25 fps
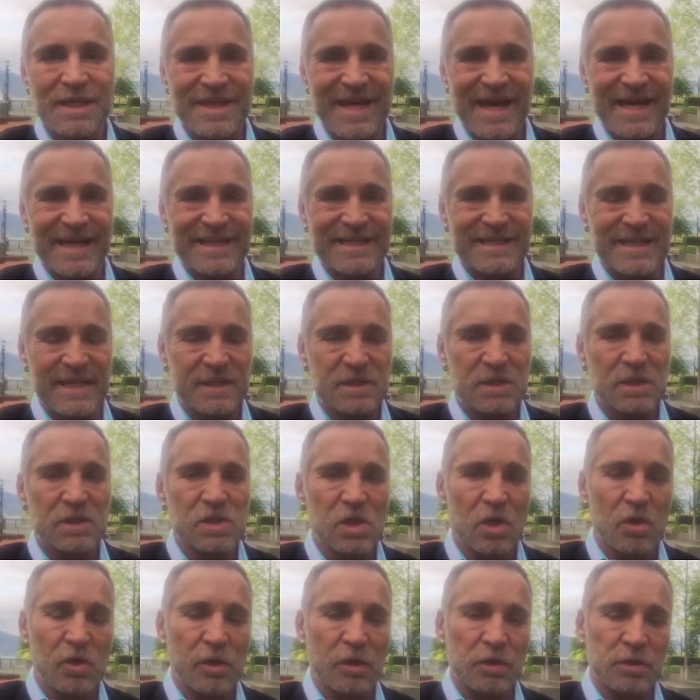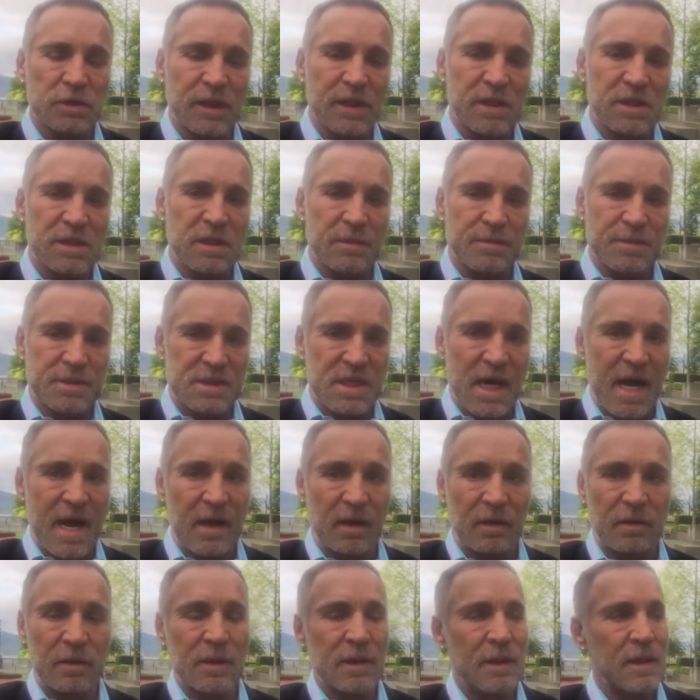that dictatorial leadership
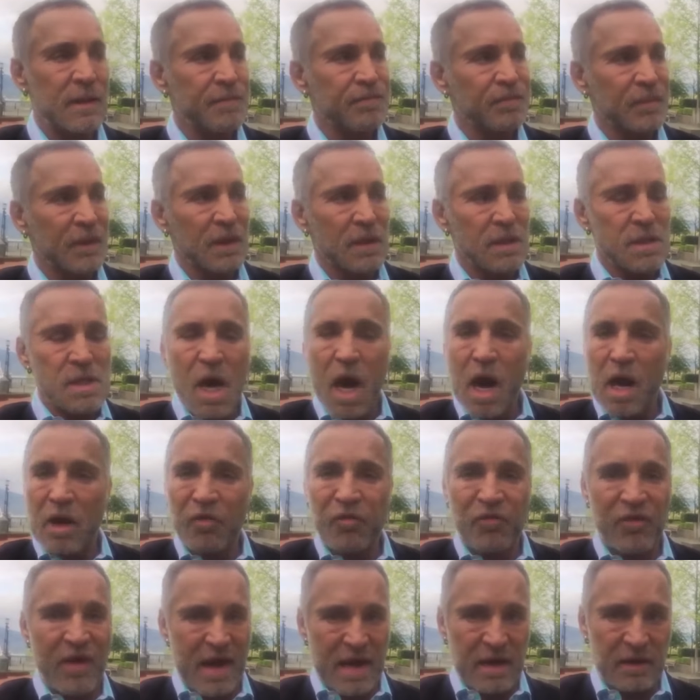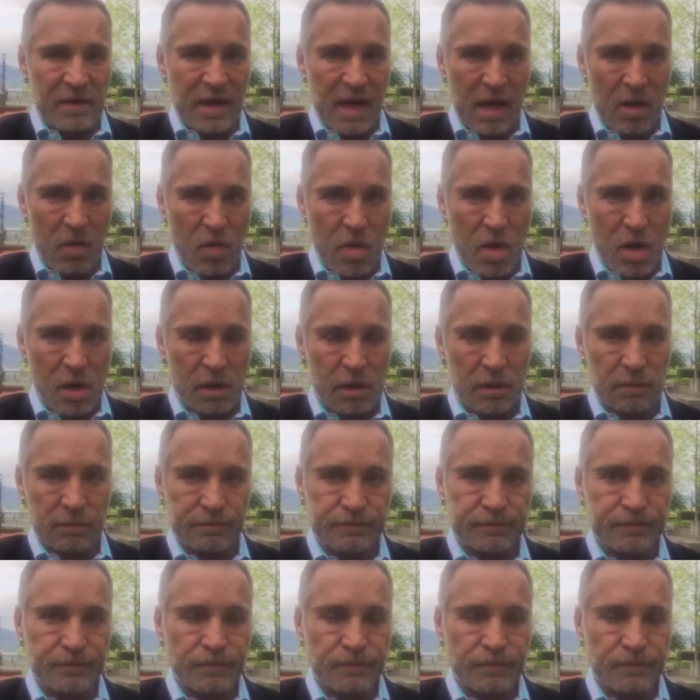style. Not a fan of that work.